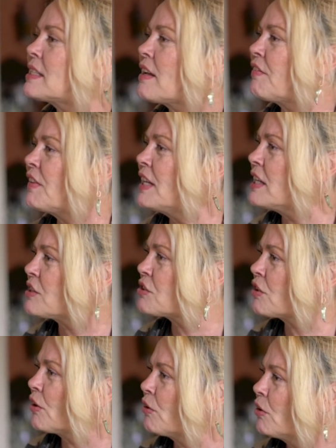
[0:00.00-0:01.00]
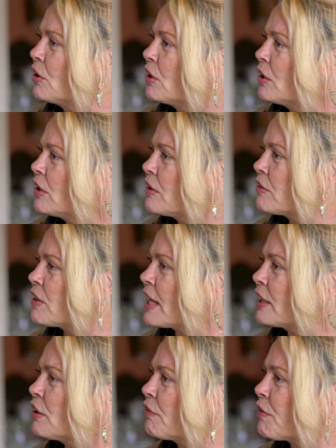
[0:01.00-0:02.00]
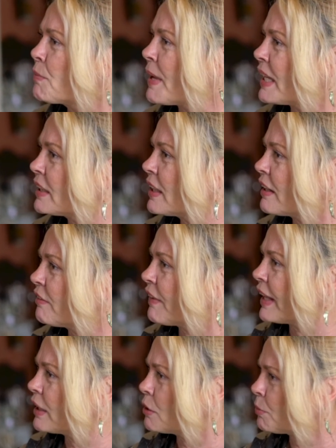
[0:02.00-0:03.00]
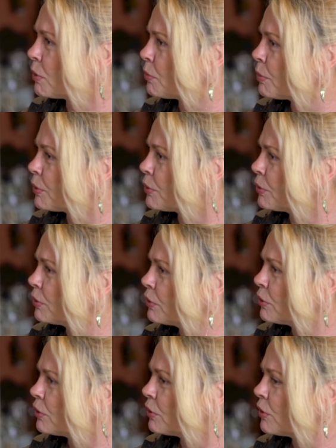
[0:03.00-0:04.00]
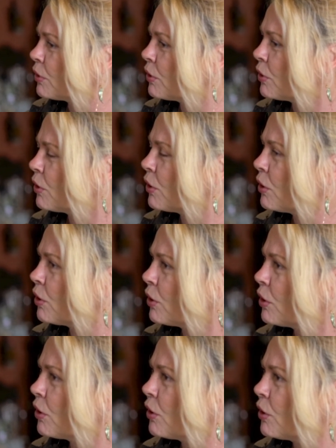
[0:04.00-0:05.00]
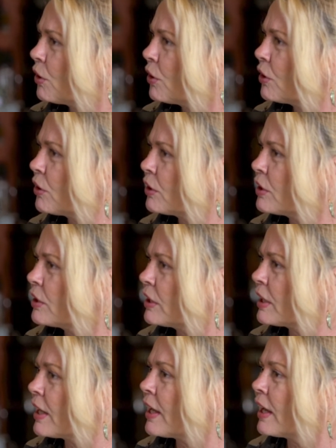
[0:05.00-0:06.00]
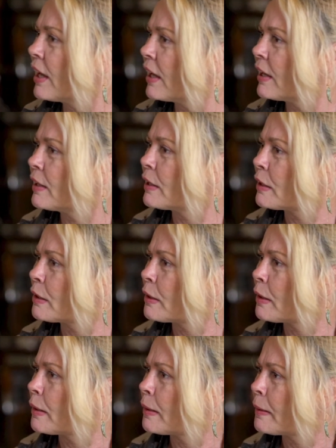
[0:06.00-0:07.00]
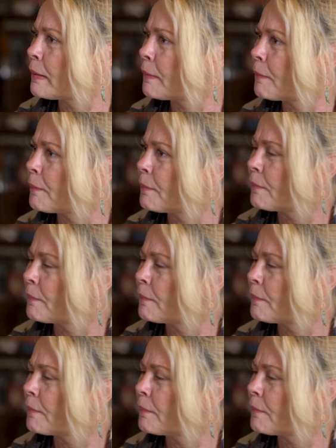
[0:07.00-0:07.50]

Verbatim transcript: stuff is so thank you for making that available boo thank you for being available to yeah do it so